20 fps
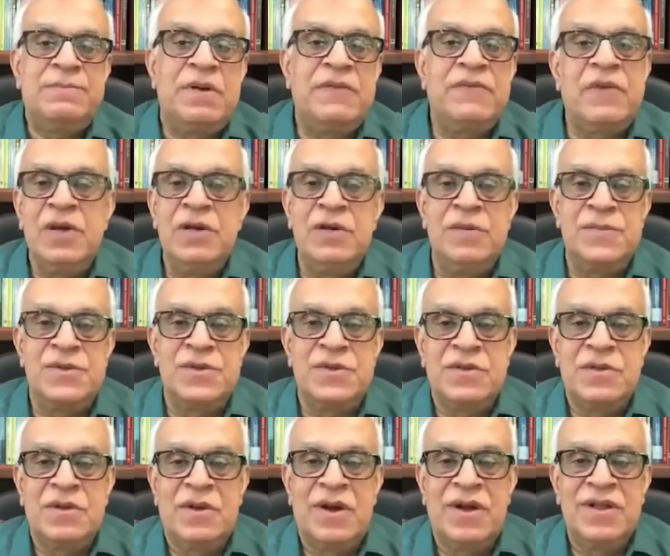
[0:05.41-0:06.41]

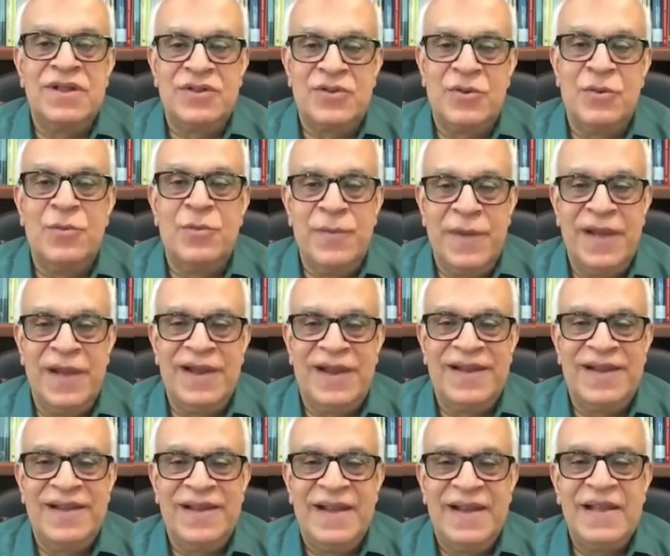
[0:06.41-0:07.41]
volumes on the Kumbh Mela,
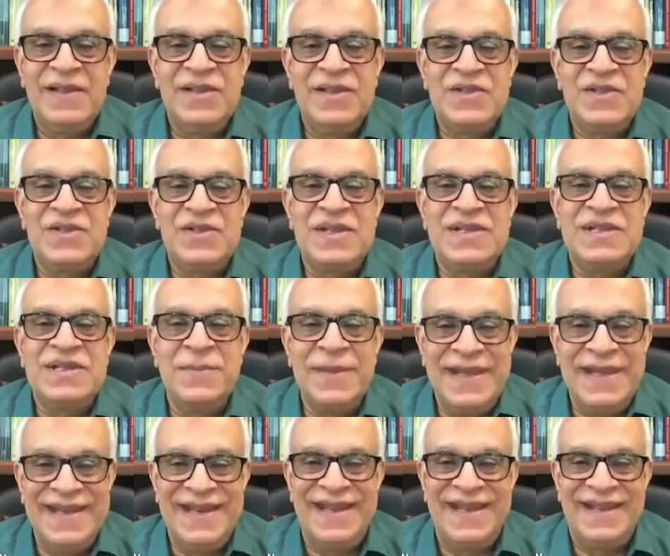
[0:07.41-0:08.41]
and this is just the
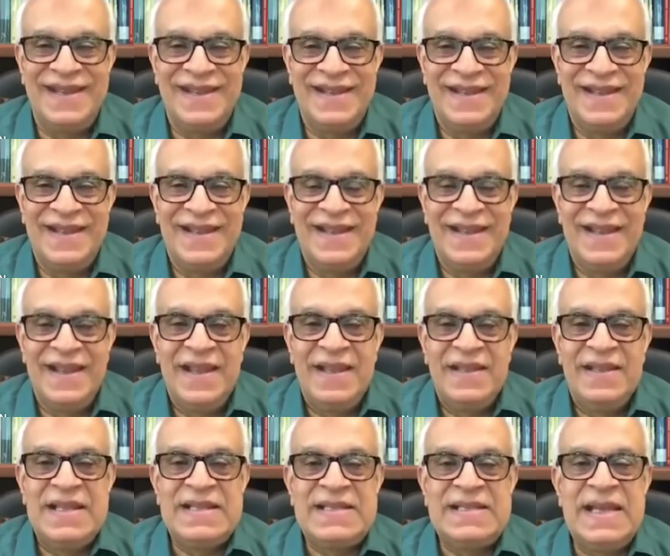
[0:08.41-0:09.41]
beginning.
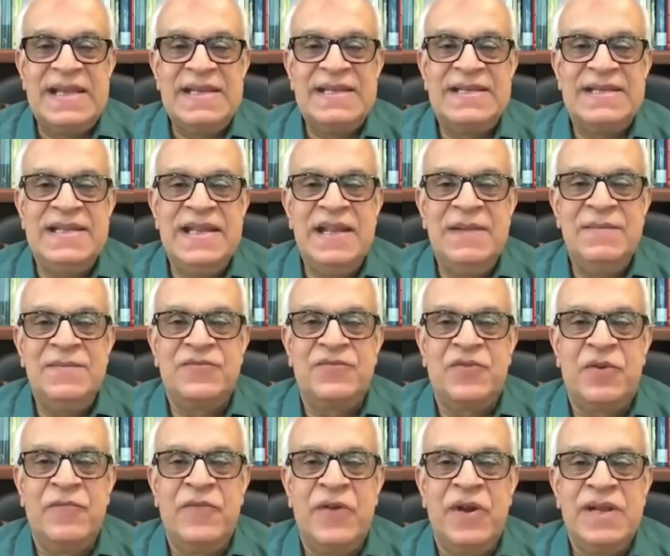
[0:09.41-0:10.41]
They sent teams
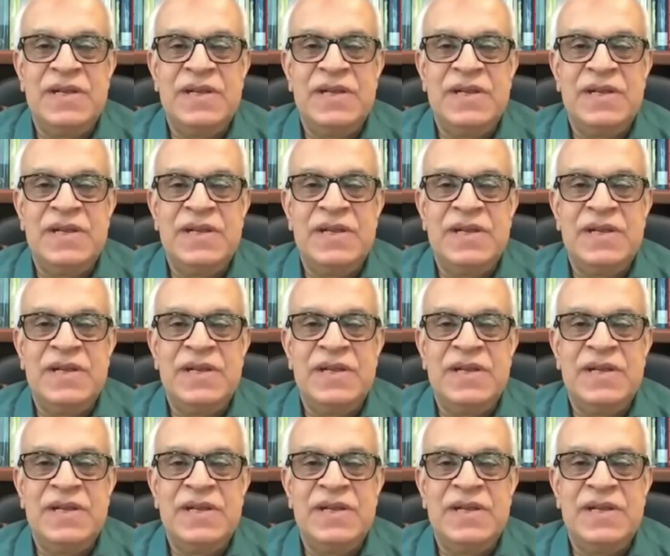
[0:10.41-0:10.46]
from various